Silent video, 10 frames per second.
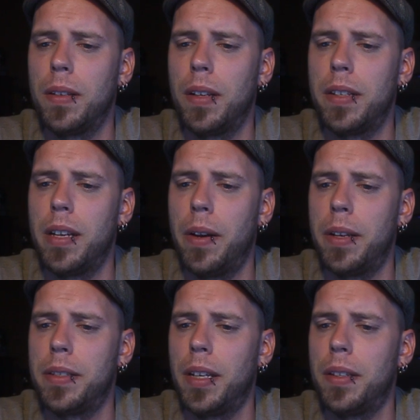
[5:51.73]
That's how I
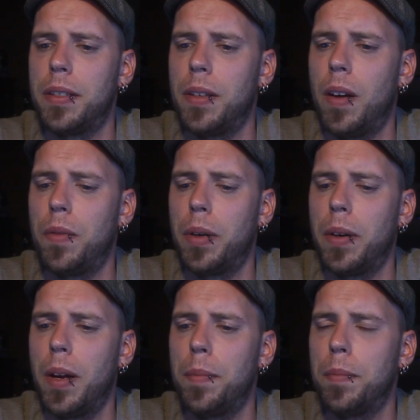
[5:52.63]
set the
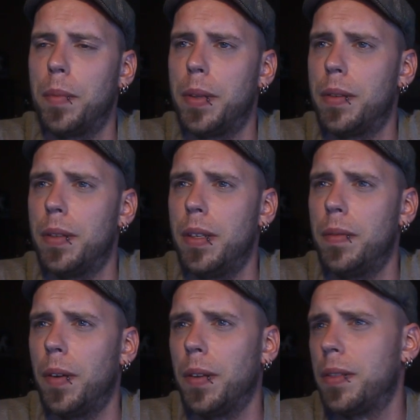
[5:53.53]
software up. It's the
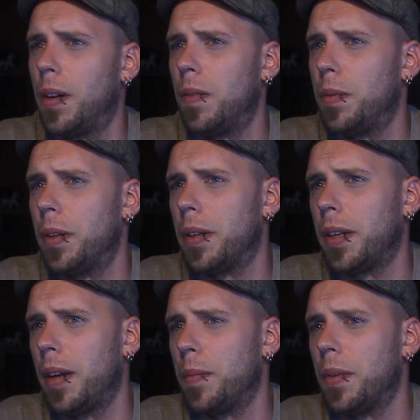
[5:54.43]
default software that
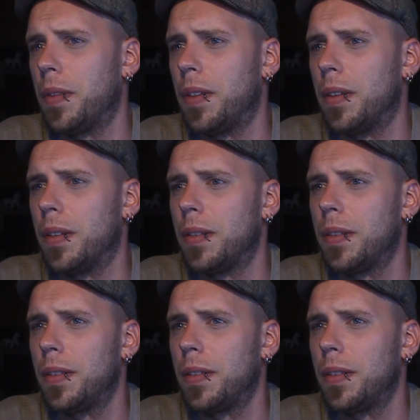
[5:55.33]
came with the